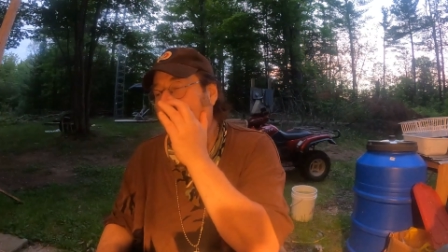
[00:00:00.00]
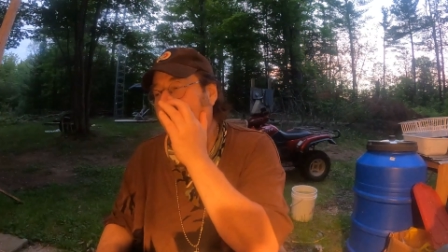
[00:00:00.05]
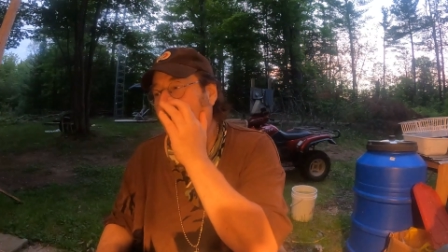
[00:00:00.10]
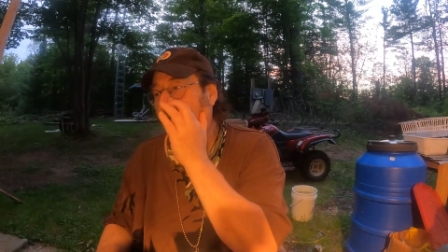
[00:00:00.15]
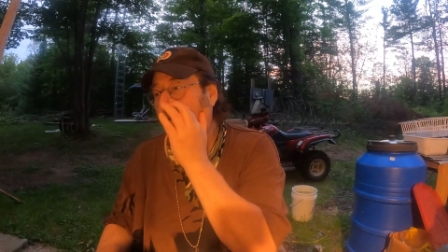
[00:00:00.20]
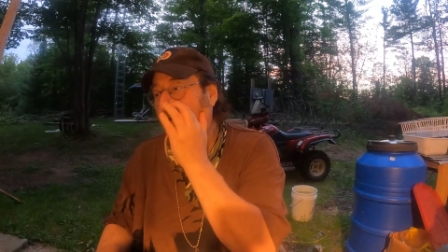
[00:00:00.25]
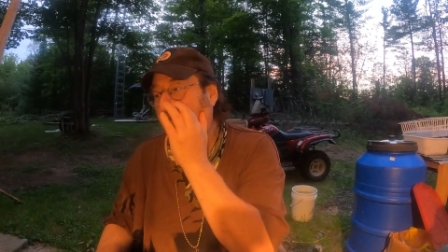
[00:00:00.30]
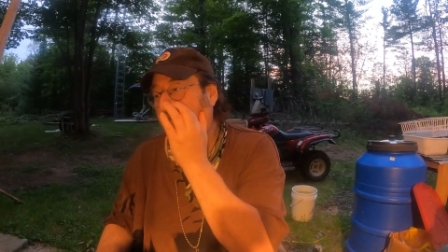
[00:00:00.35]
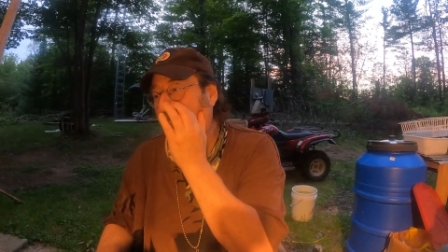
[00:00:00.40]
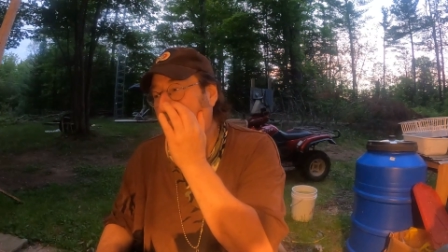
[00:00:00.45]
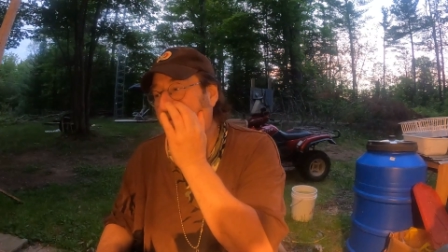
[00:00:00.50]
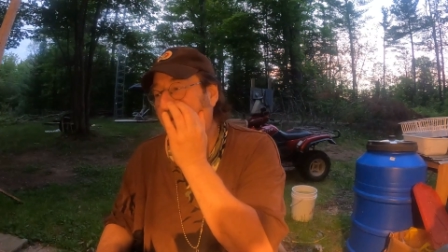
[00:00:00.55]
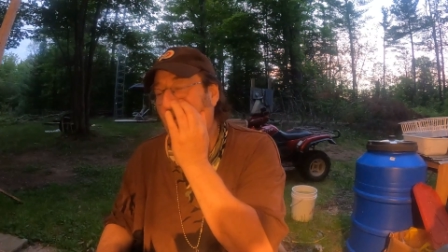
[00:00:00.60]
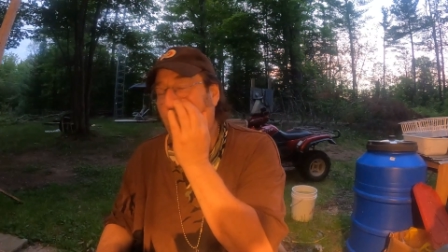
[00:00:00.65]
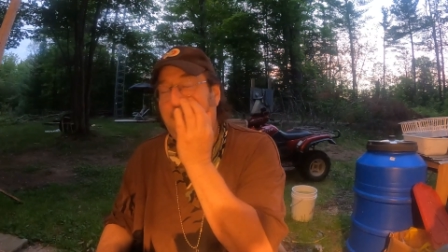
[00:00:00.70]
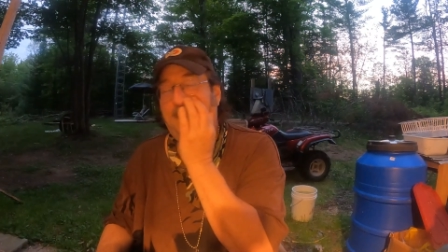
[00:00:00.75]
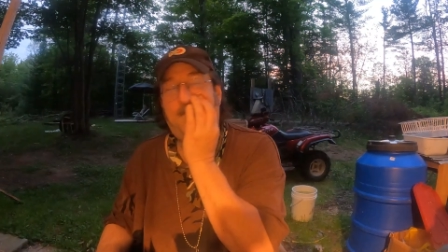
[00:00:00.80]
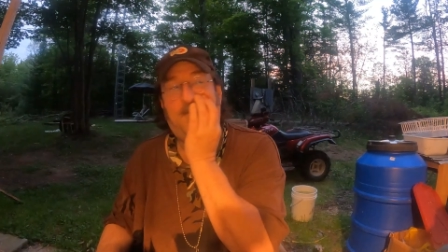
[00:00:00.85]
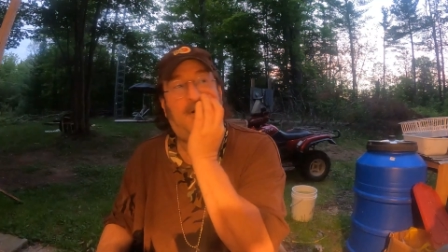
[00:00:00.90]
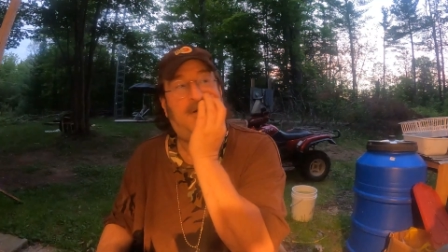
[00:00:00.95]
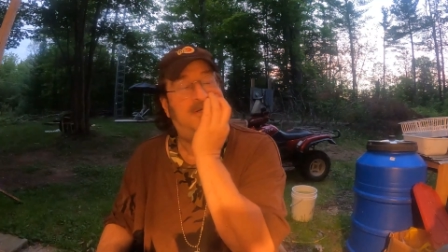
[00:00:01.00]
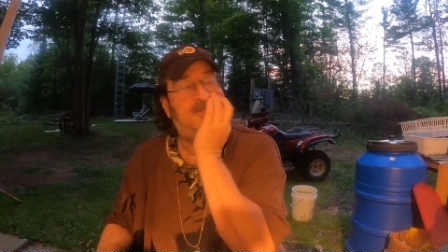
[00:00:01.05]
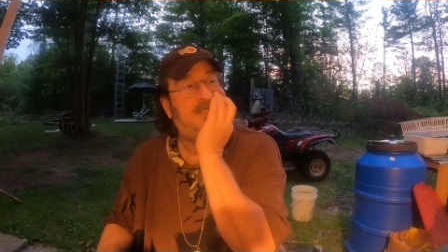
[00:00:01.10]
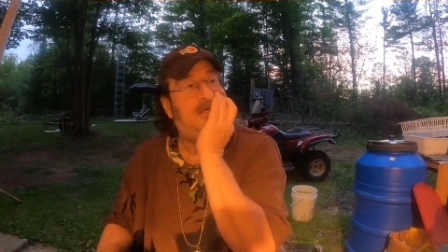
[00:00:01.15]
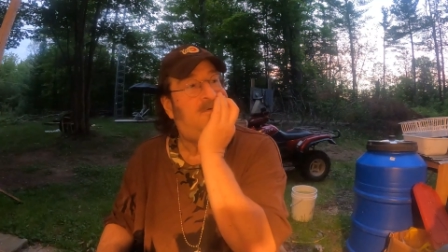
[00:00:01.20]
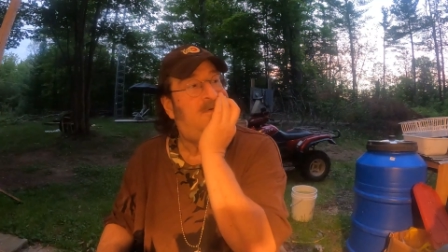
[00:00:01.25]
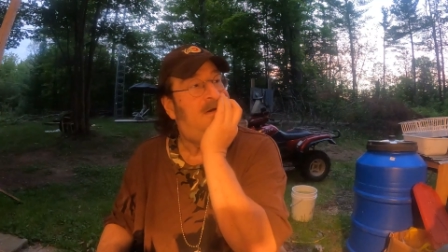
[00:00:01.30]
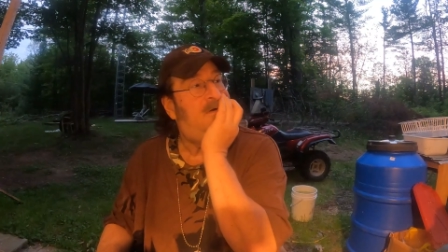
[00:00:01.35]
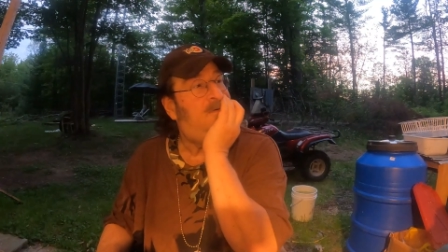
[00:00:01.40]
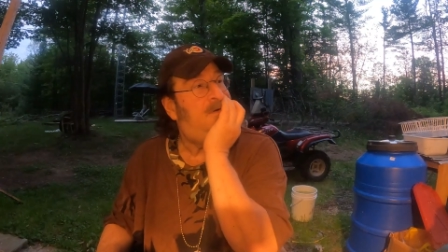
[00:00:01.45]
Now they're, you know, people are going to
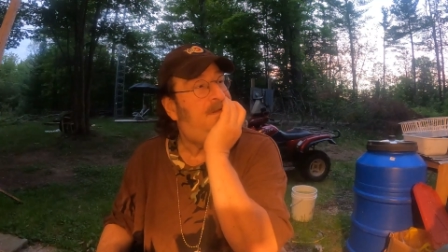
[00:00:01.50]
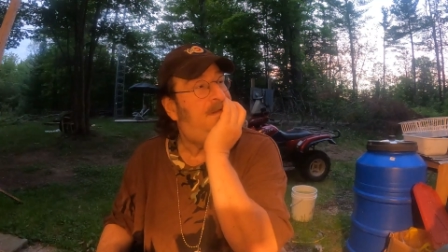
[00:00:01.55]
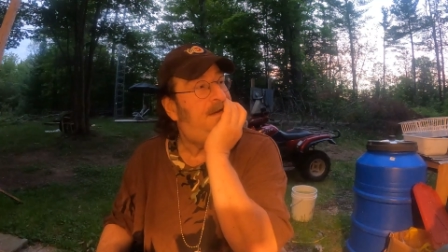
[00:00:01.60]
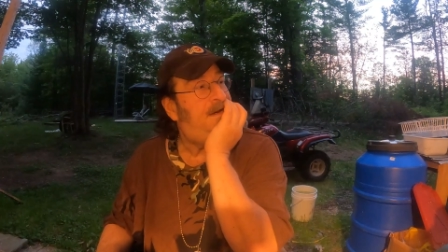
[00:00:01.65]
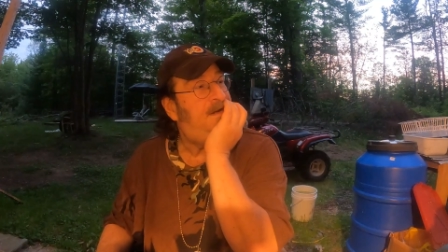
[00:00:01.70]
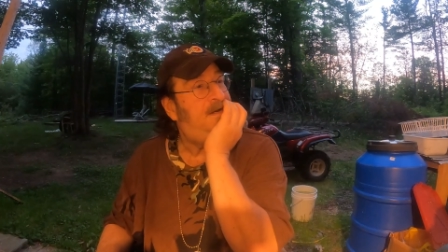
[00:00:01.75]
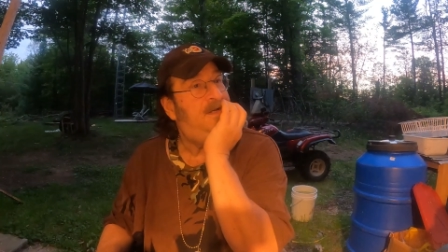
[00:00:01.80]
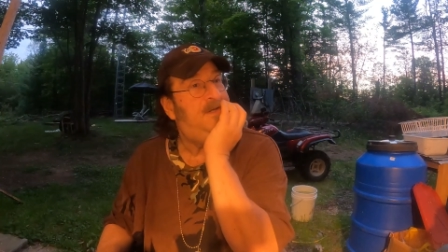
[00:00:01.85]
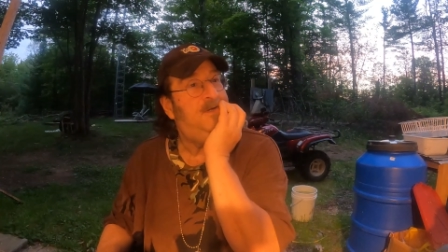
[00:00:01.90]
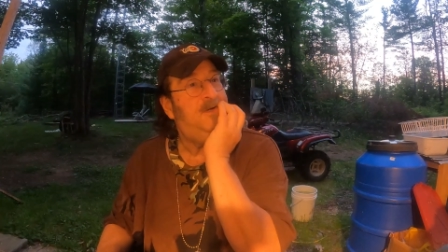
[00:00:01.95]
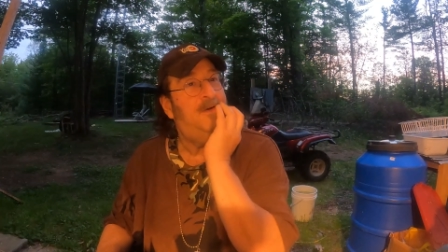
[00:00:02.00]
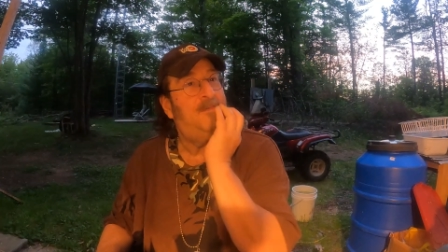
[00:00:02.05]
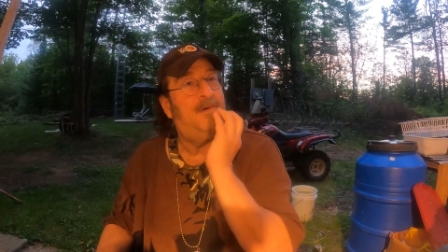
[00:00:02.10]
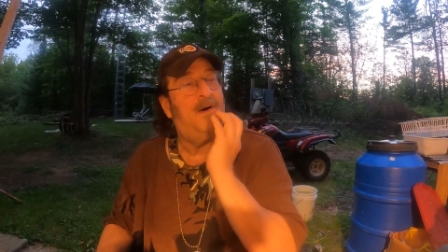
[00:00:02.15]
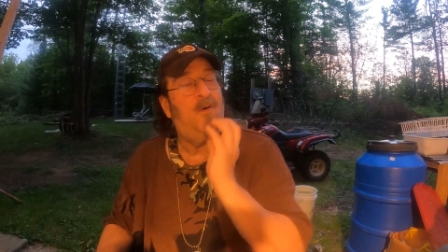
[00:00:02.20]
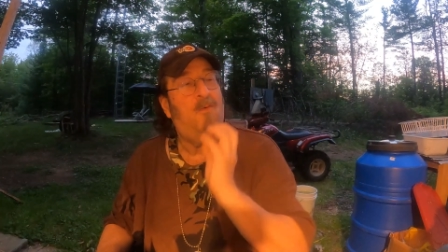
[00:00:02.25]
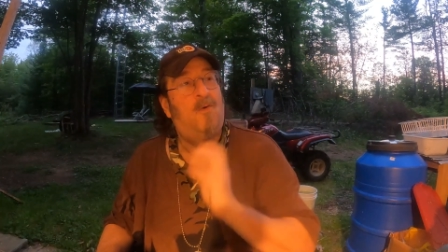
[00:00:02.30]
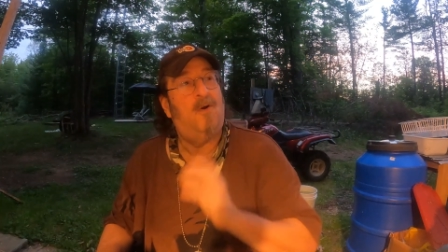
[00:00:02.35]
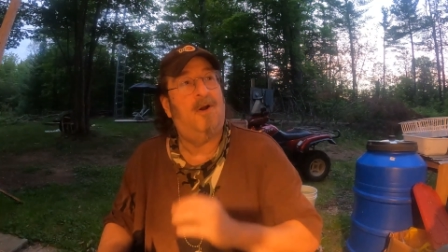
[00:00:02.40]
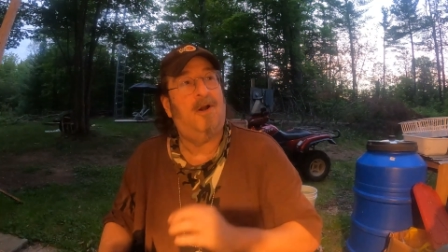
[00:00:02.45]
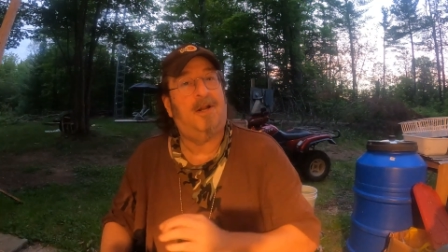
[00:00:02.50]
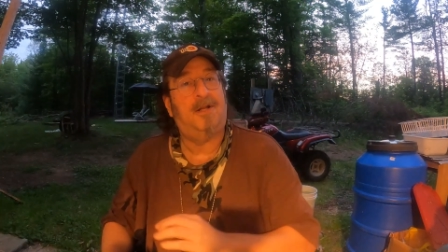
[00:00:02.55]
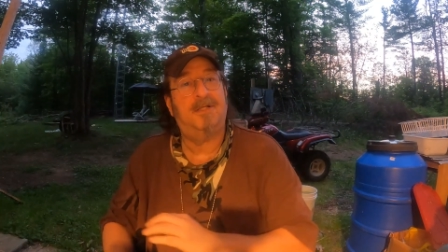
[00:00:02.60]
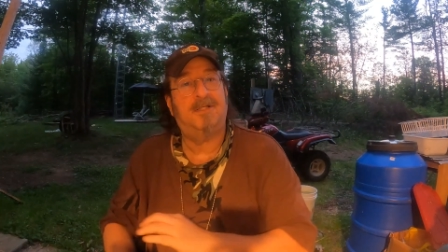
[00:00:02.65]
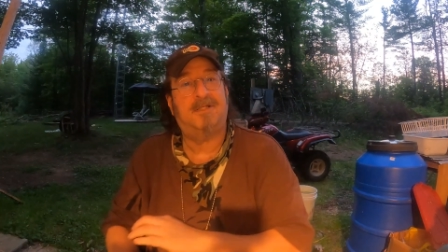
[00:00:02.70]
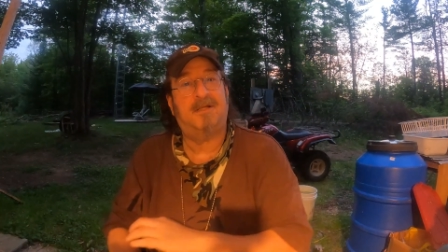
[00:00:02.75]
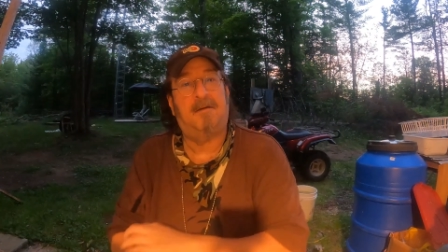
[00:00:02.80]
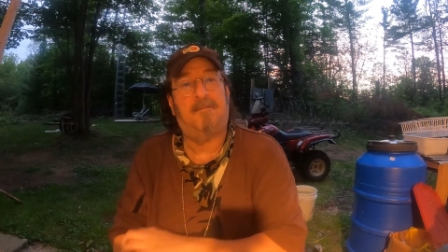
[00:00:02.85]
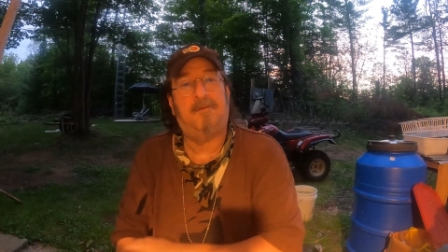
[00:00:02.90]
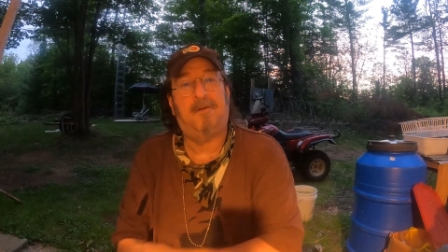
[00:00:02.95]
say, well, what are they going to do about work
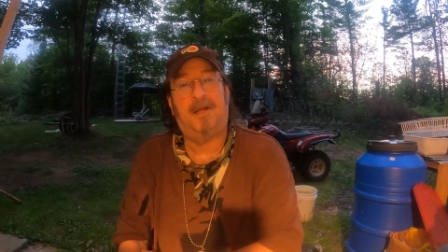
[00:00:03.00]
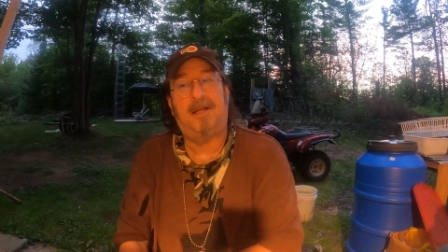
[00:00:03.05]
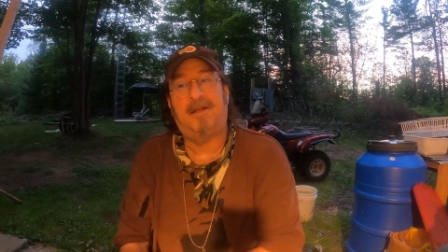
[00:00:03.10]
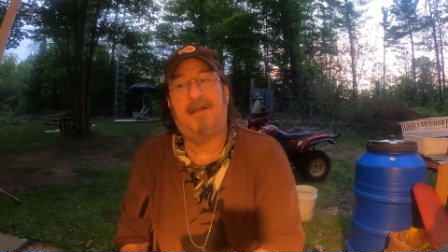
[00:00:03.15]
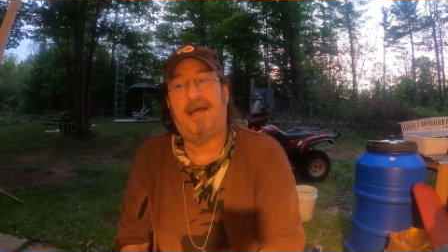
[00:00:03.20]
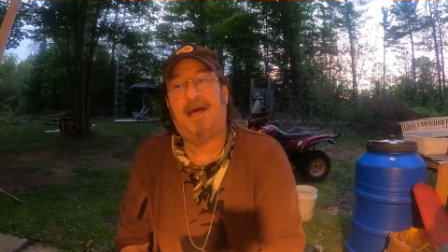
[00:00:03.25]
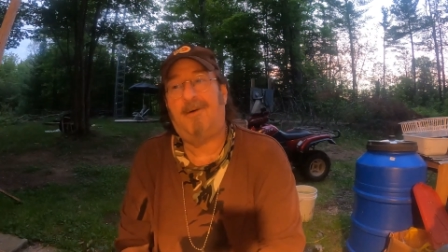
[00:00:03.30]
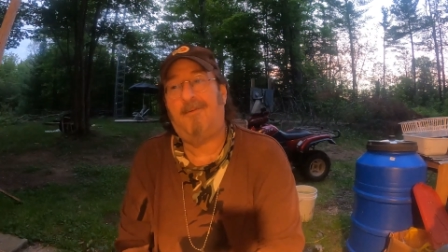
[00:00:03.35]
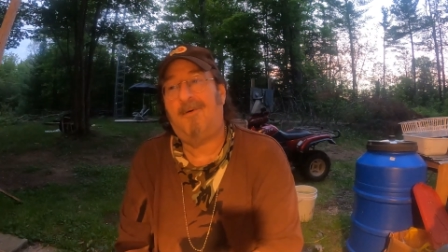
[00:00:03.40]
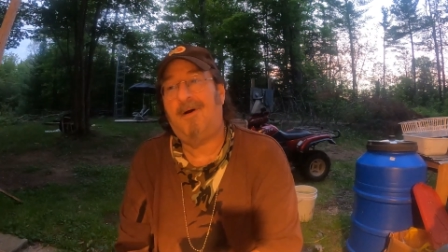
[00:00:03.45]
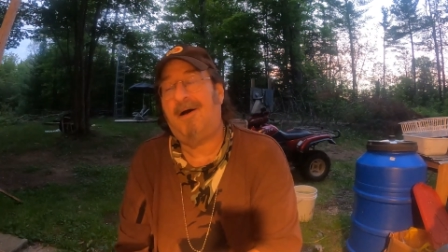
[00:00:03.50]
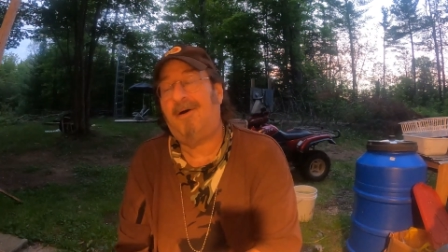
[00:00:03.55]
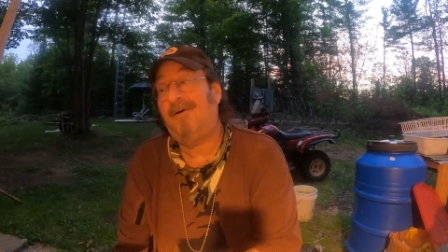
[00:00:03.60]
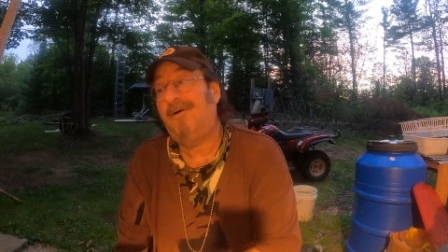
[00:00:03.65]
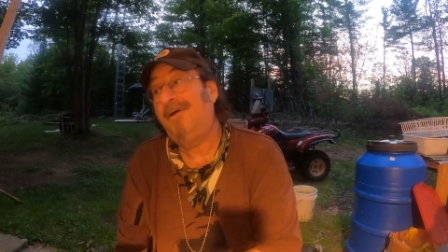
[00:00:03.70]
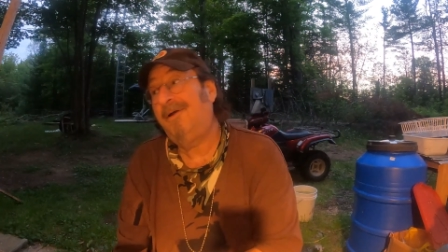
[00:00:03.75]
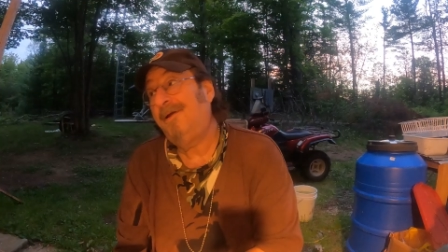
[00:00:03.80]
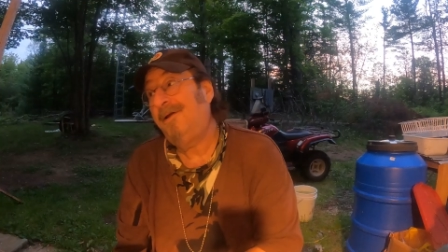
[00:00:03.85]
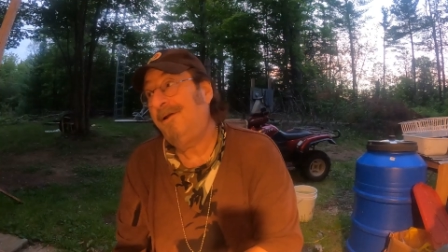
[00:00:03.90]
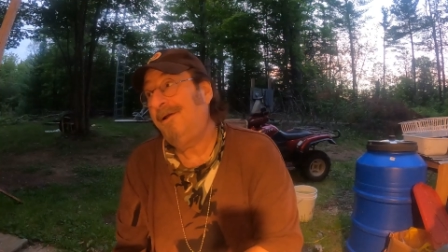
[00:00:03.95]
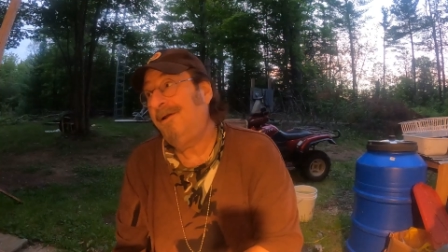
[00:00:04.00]
and stuff like that? Well,